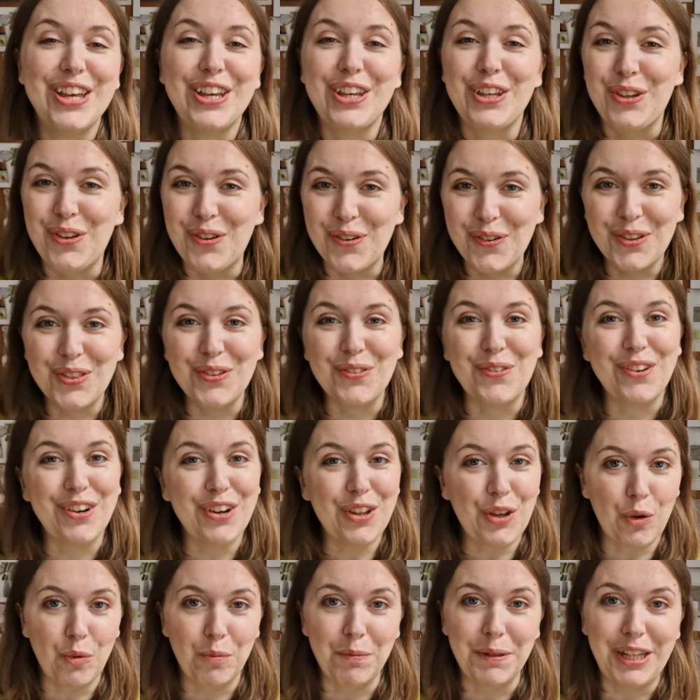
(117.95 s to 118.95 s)
You're the one
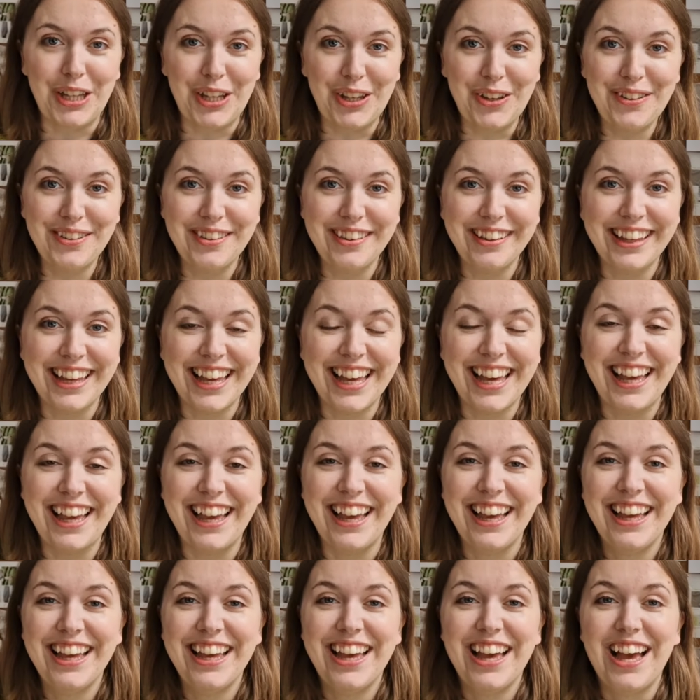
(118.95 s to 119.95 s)
who will be using it.
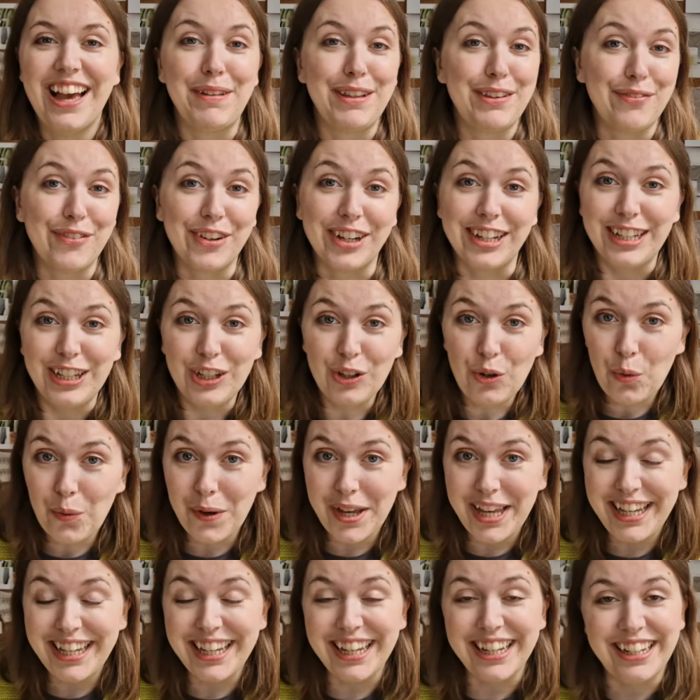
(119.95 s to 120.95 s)
It's very
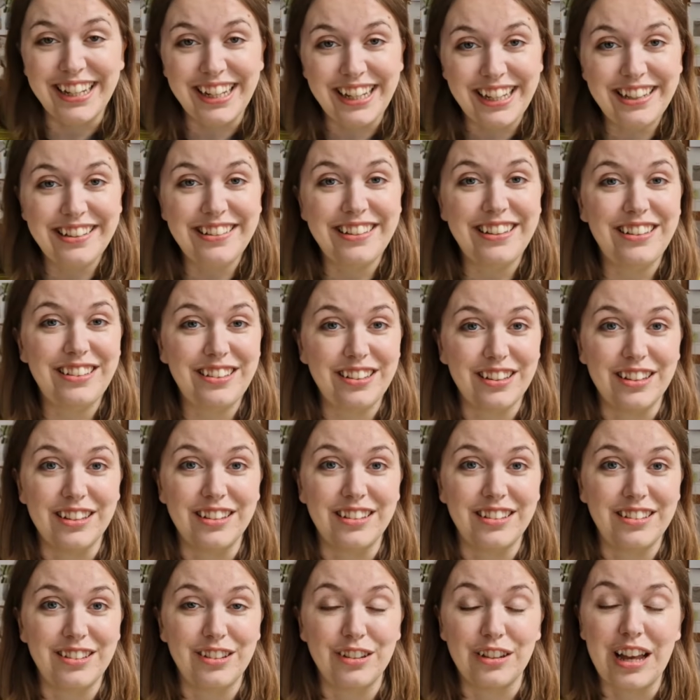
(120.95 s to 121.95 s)
quick and easy
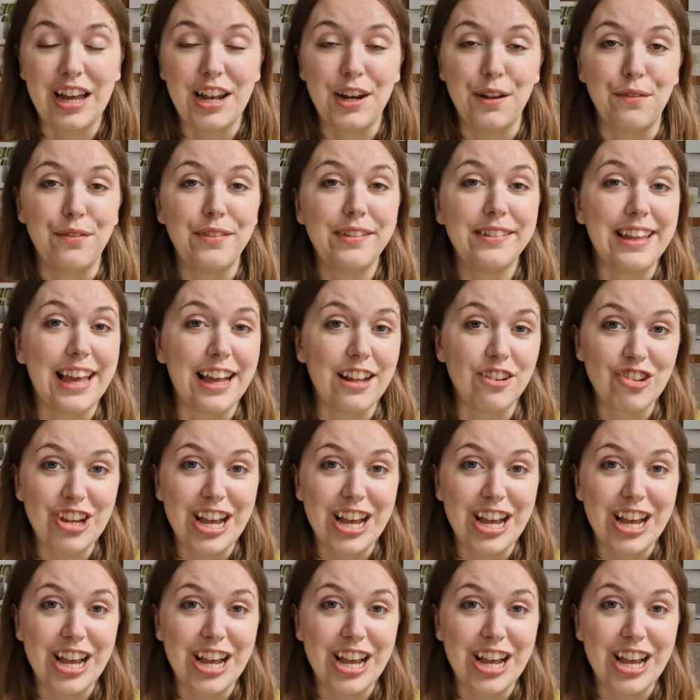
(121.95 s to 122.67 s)
to kind of sketch